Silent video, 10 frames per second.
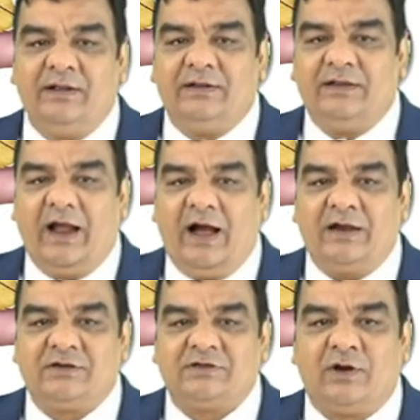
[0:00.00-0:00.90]
The
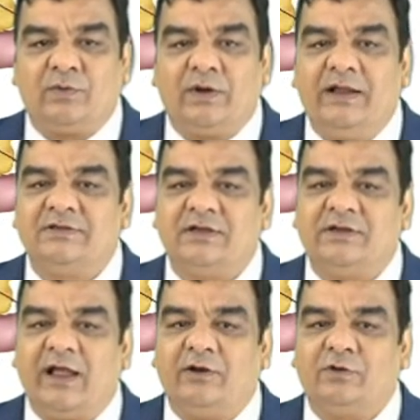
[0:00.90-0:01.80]
ultrasound is the
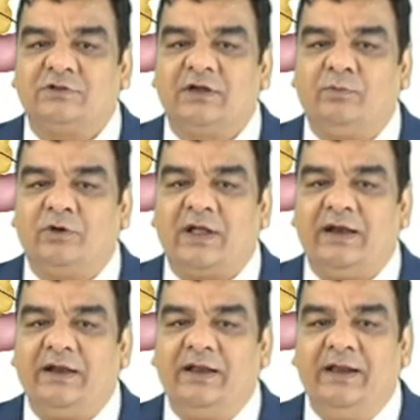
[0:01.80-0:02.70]
diagnostic
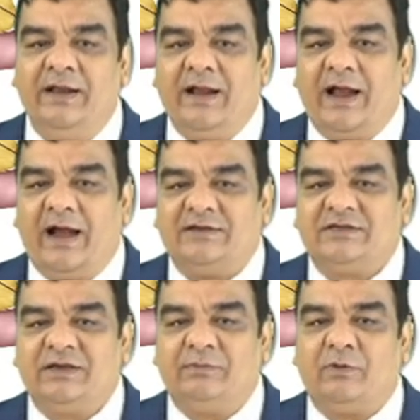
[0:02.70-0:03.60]
modality, and
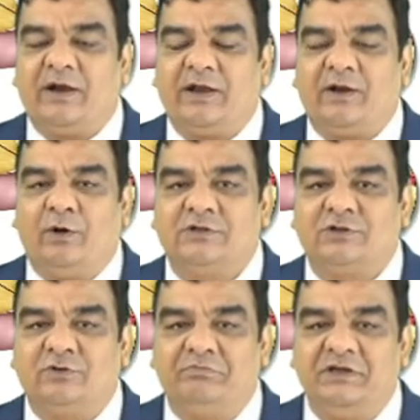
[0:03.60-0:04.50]
symptomatic
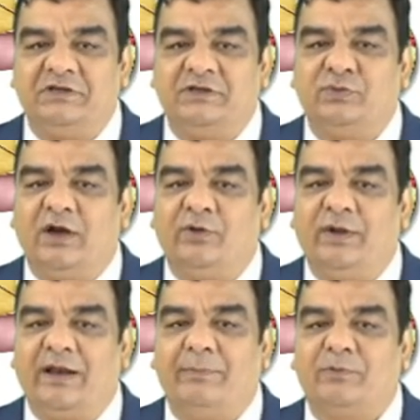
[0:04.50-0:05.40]
gallstone patients, we are
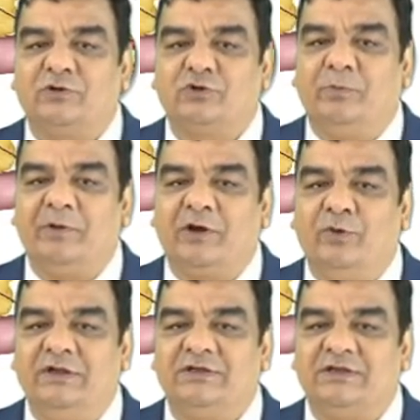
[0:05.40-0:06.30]
doing laparoscopic
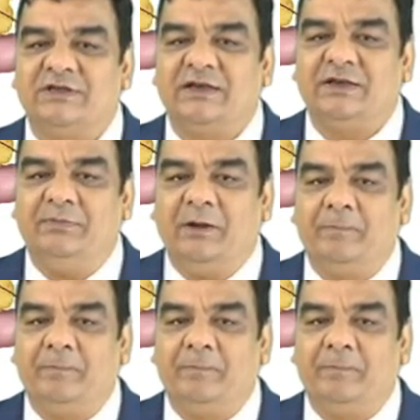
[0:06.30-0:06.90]
cholecystectomy.